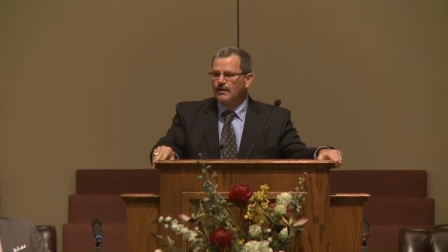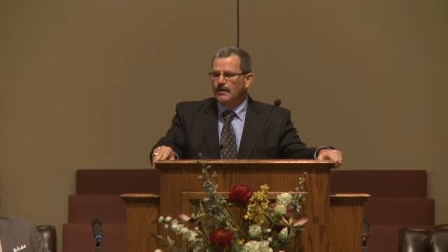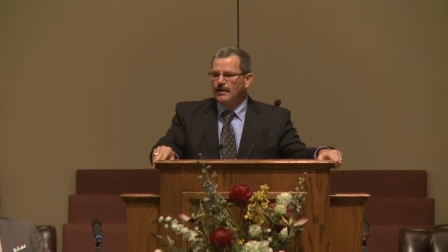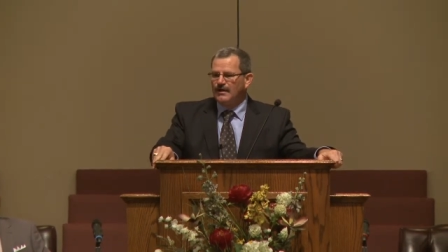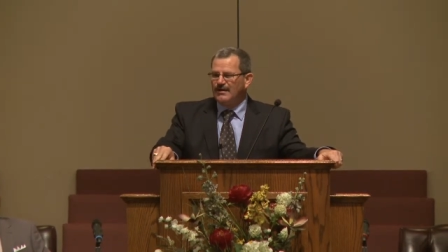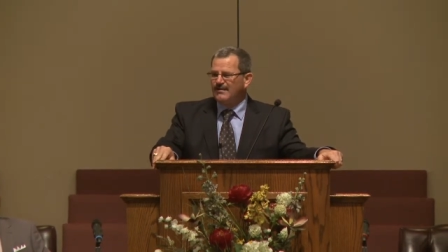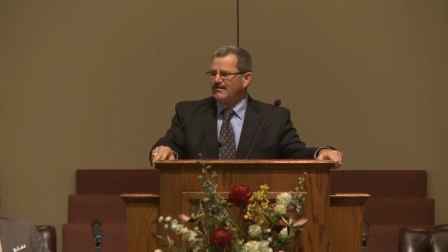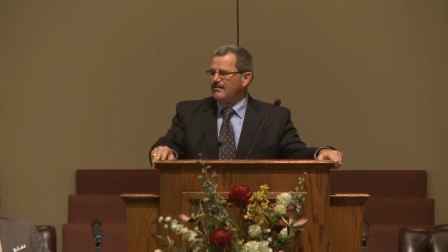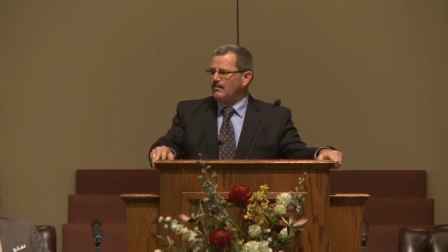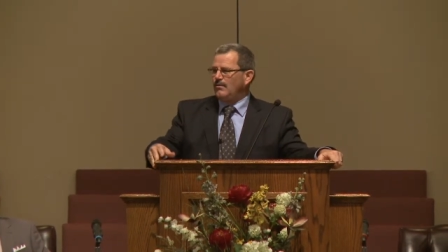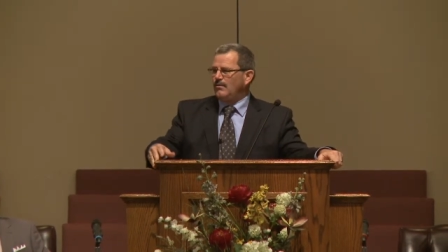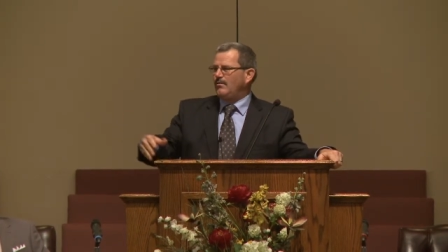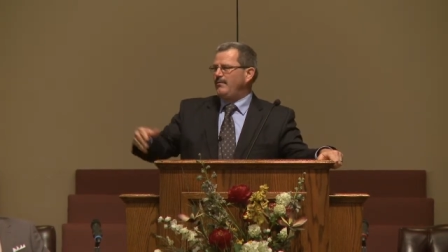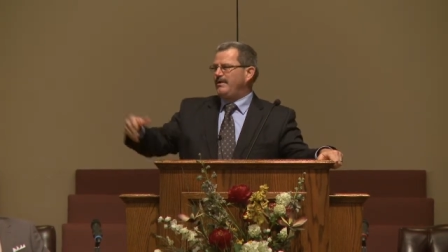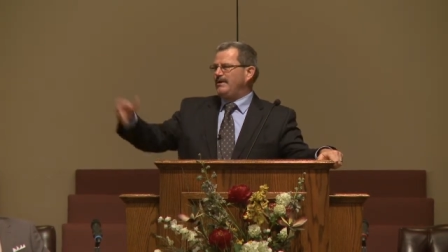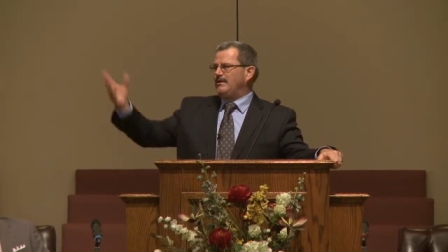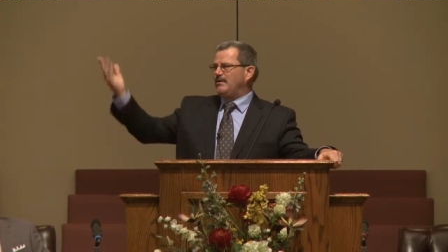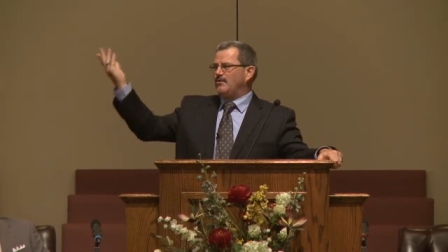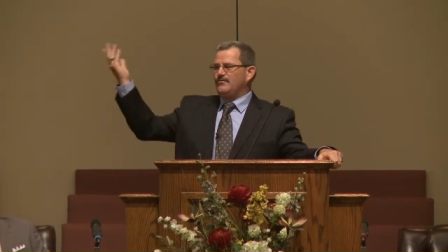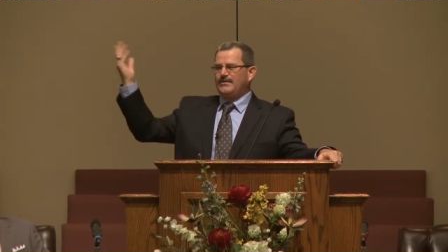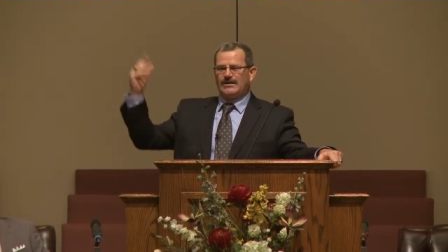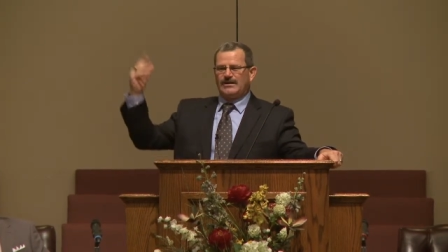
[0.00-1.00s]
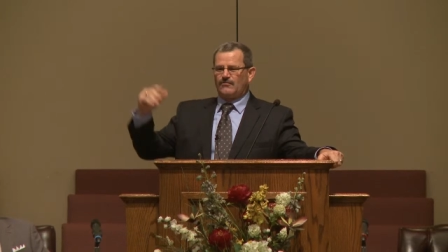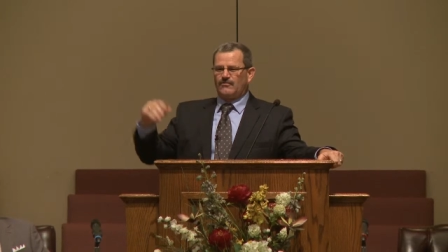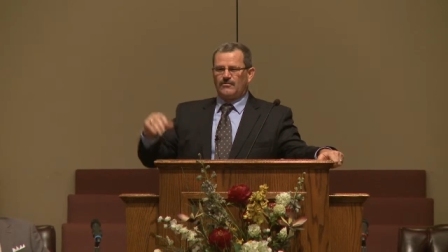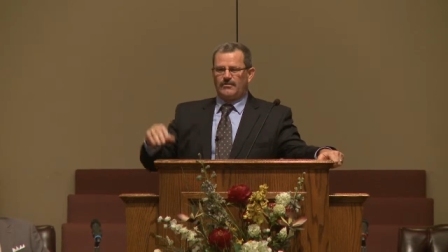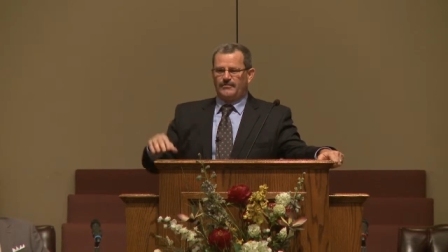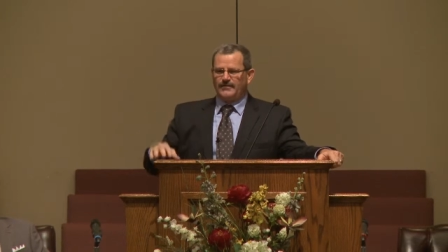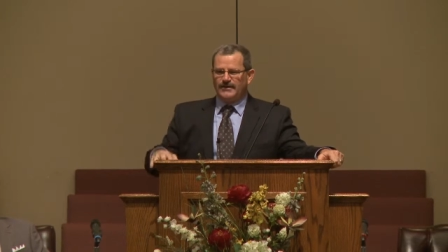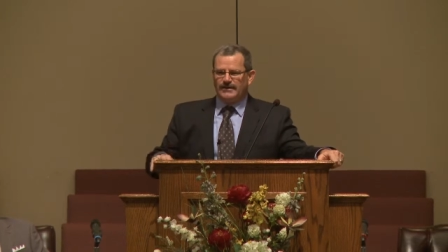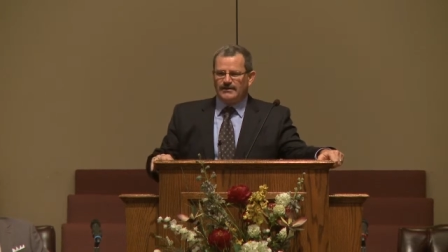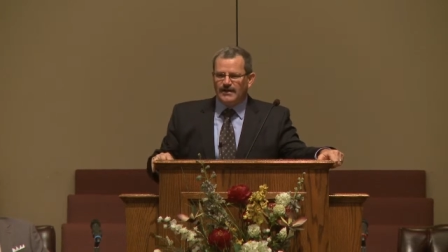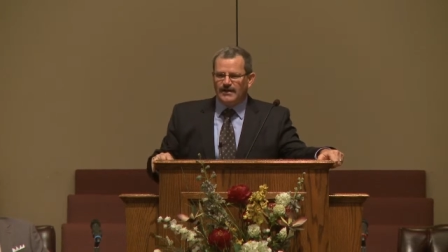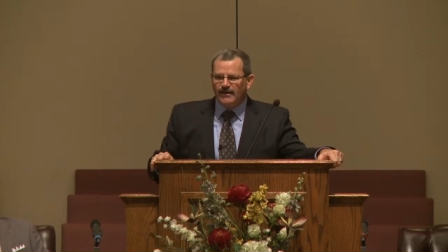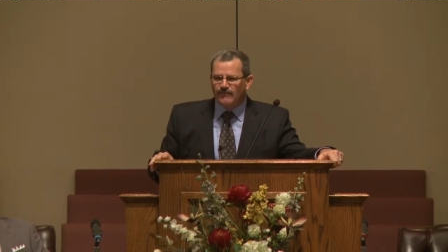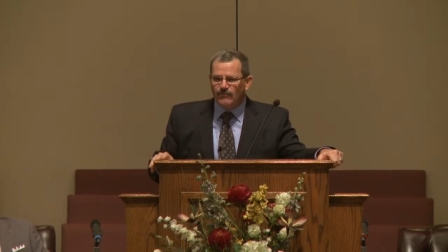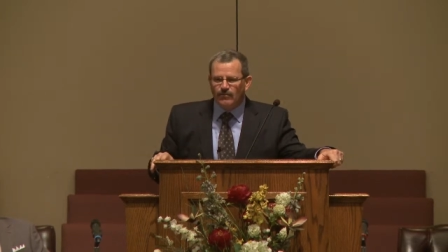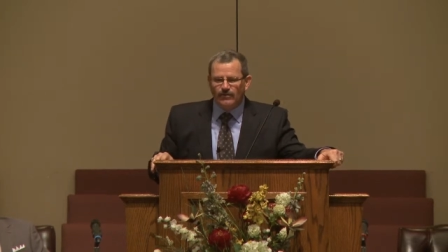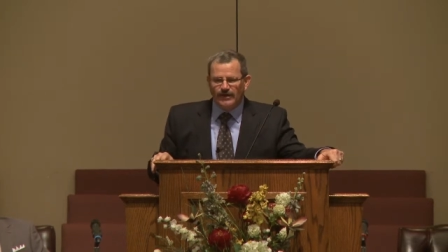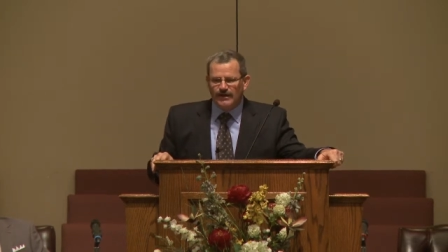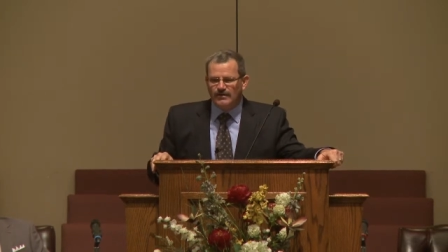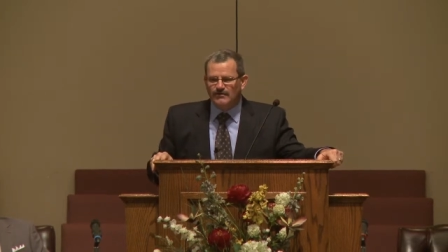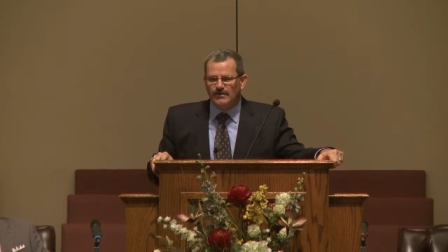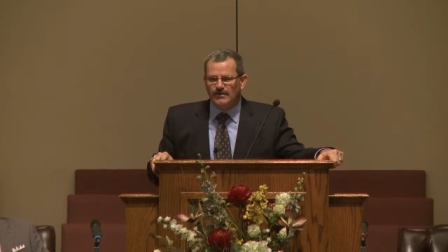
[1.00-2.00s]
And they said, "Well, we know that's from the devil.
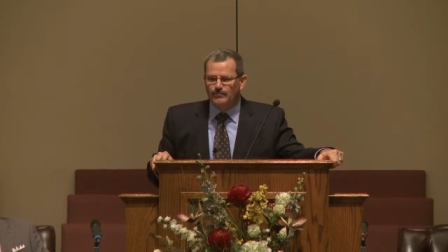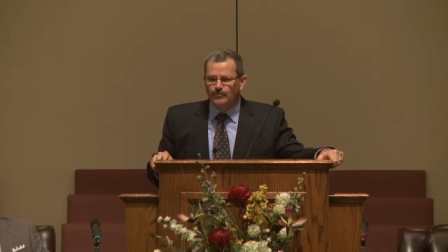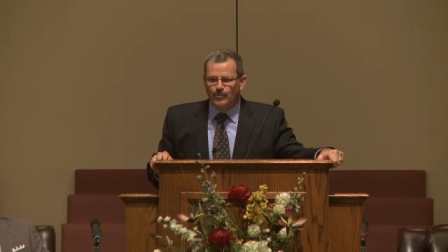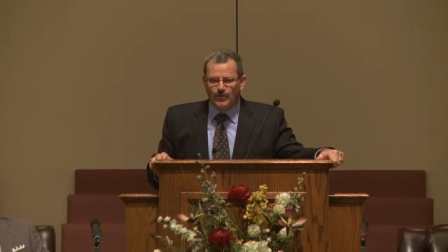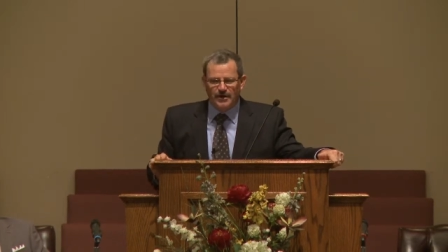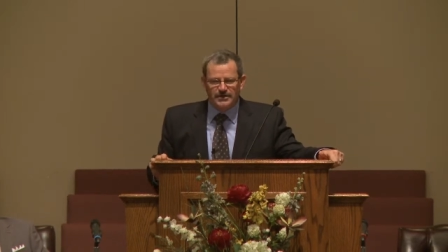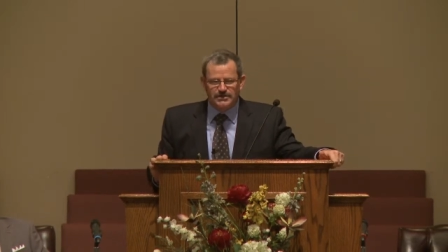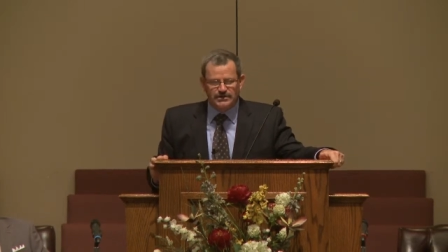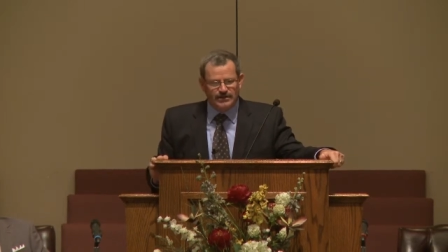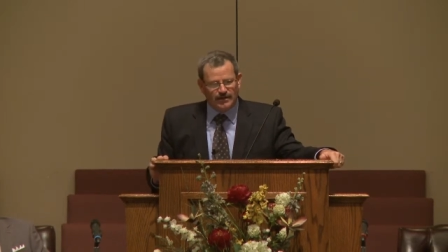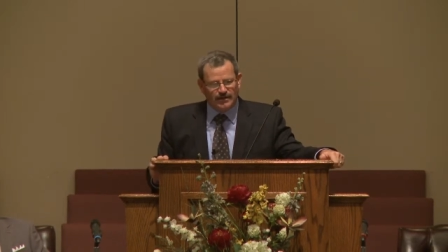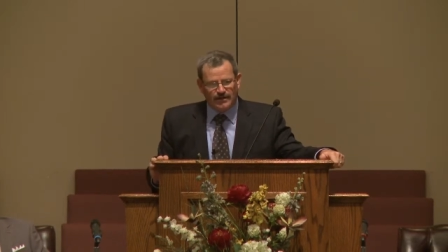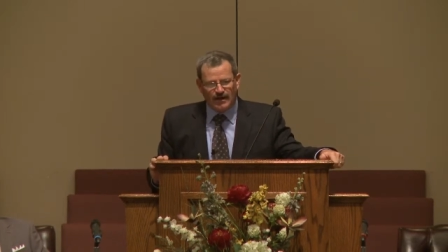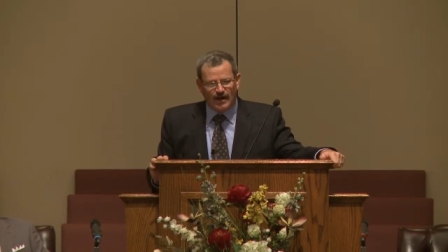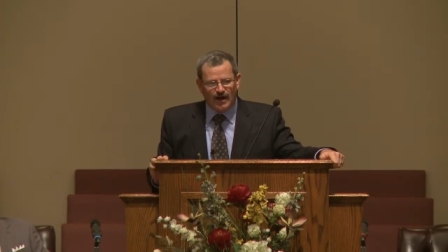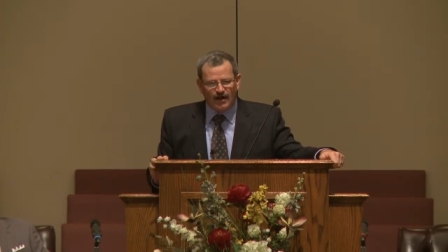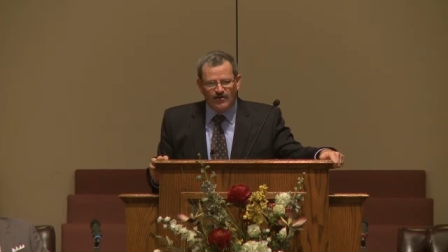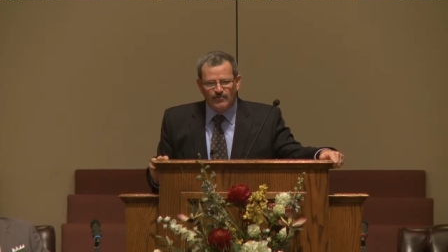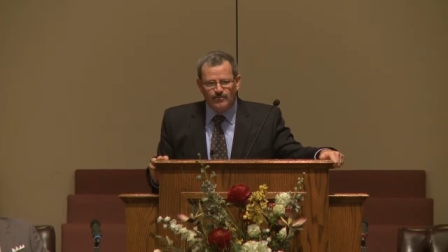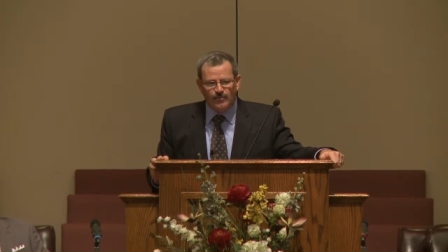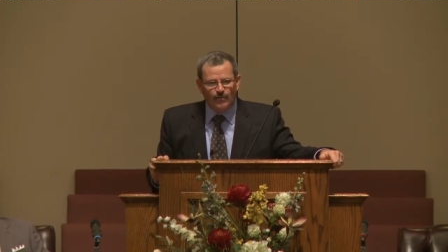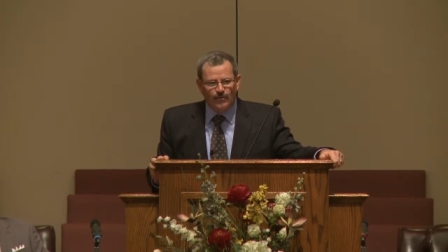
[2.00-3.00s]
That's not preaching the gospel.